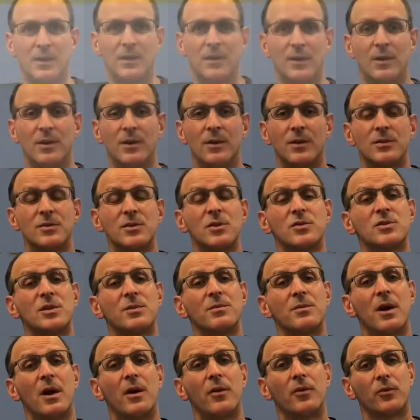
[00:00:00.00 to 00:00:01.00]
So some
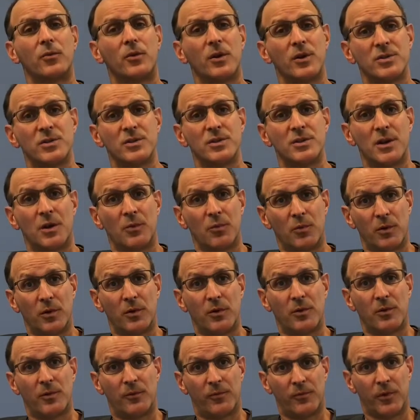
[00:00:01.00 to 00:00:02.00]
other questions that we're
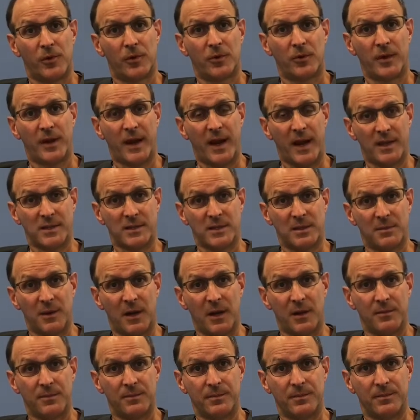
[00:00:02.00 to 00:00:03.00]
frequently asked about.
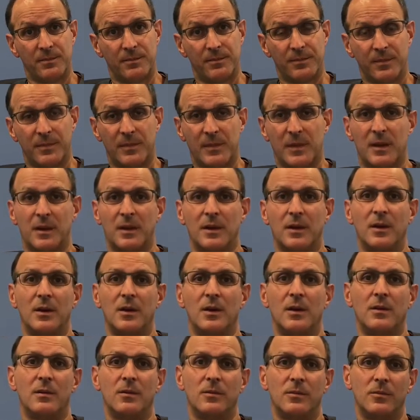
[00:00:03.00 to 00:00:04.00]

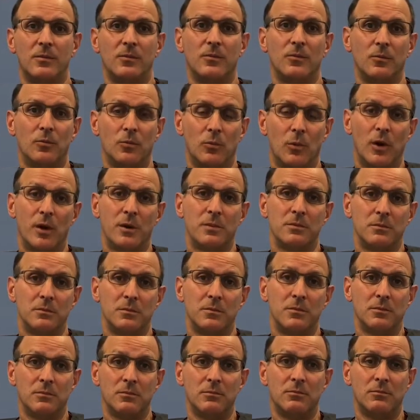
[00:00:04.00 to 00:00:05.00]
1,
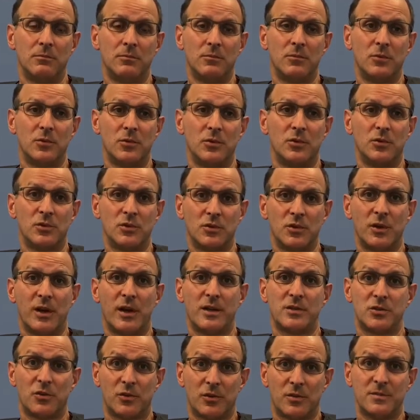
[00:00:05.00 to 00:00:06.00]
should I
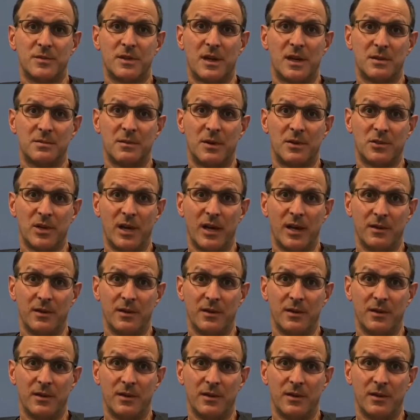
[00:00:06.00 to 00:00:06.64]
circumcise my child?